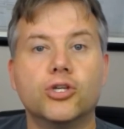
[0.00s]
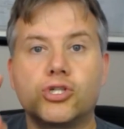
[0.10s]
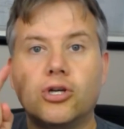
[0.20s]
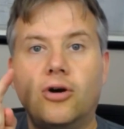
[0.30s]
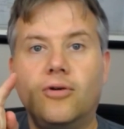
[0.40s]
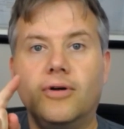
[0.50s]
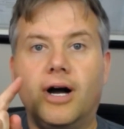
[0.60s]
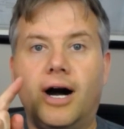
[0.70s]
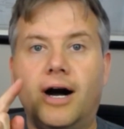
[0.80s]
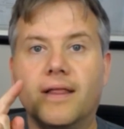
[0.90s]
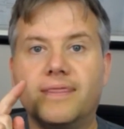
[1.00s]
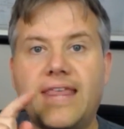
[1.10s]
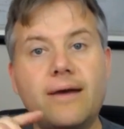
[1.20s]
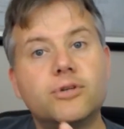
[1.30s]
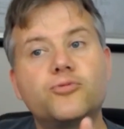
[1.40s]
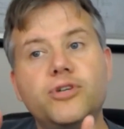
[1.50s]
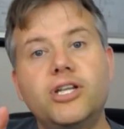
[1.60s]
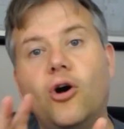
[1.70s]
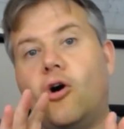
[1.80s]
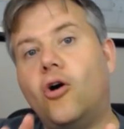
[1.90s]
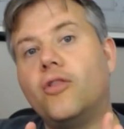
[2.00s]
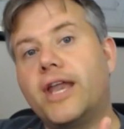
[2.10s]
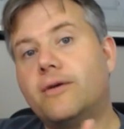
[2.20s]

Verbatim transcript: So that was really all that